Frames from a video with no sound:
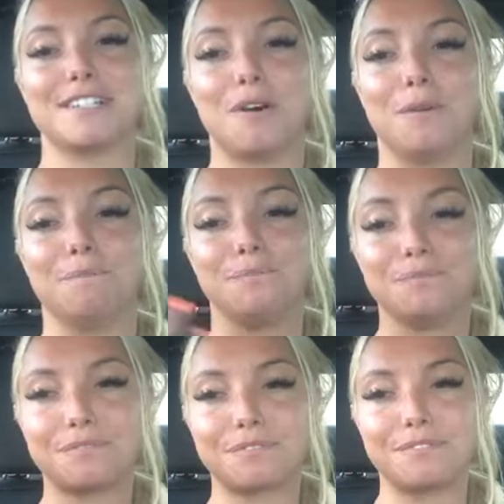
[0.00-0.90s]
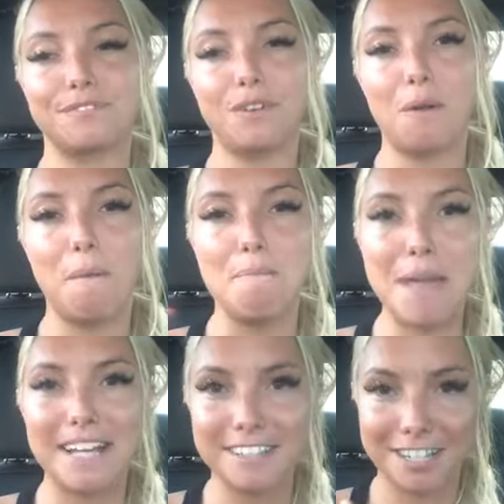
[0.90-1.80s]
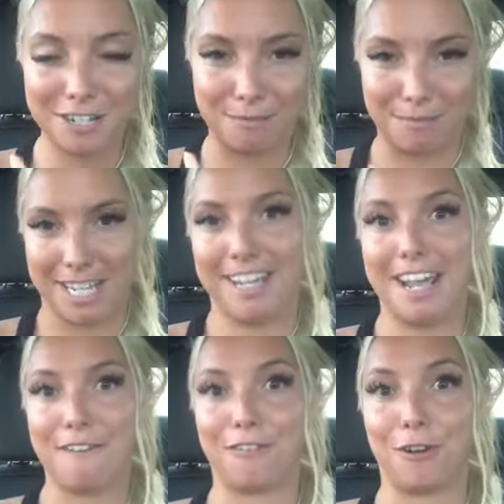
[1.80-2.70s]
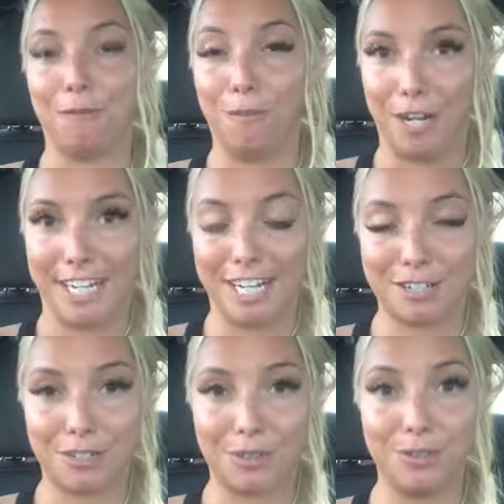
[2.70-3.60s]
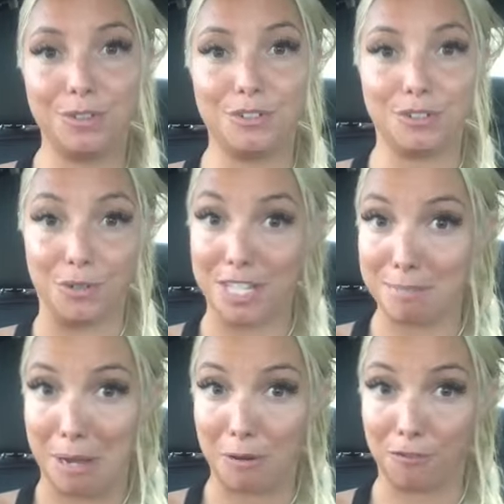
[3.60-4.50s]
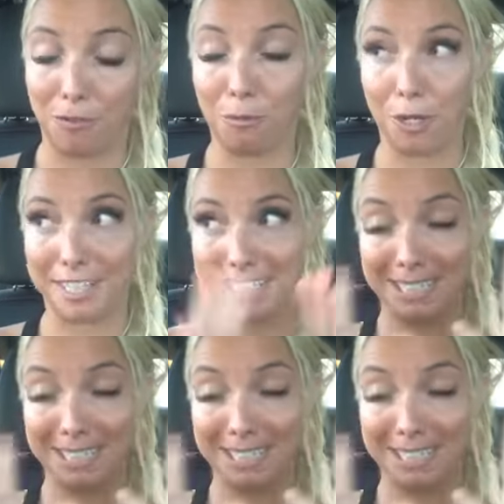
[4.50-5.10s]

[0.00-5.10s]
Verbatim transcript: So message me if you're wanting to do this powerful work.